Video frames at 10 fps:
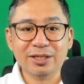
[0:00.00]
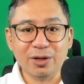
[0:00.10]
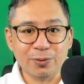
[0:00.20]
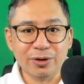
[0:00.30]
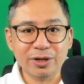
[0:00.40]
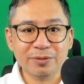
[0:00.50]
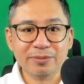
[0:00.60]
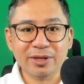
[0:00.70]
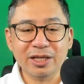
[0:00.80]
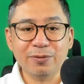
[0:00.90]
Therefore,
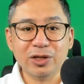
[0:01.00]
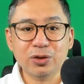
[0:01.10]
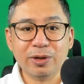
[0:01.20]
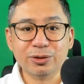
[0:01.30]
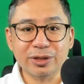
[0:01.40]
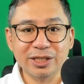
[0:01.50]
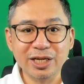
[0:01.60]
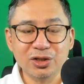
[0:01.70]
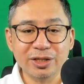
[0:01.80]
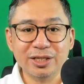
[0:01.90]
individual
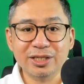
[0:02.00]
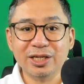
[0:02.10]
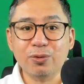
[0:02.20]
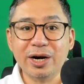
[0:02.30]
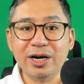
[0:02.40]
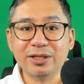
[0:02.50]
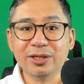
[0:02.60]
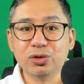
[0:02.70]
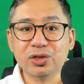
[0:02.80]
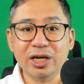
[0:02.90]
authorization is
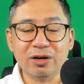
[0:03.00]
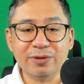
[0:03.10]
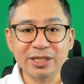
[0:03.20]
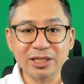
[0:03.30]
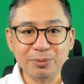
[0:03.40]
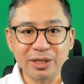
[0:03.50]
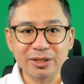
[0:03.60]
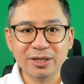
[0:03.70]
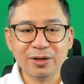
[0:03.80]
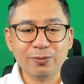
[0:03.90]
required to check off assessment